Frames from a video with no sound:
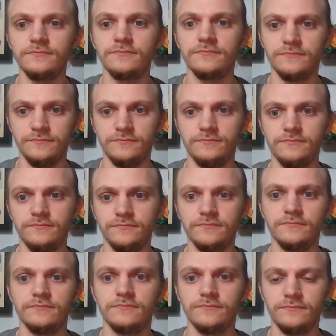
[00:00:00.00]

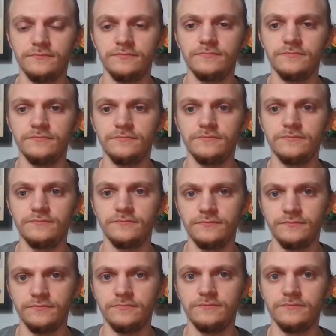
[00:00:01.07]

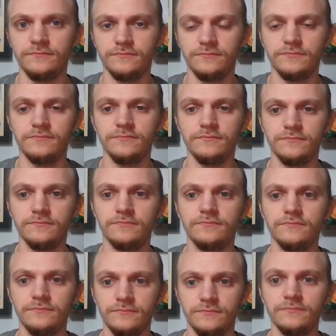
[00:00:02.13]

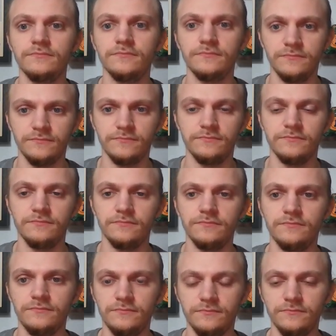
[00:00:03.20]

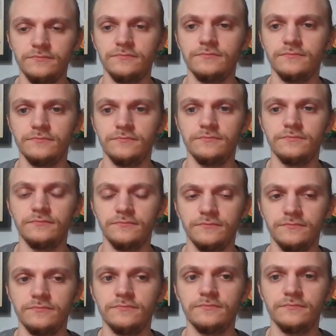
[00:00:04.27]

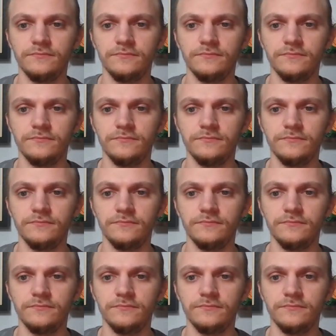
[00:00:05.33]
The person shown says nothing.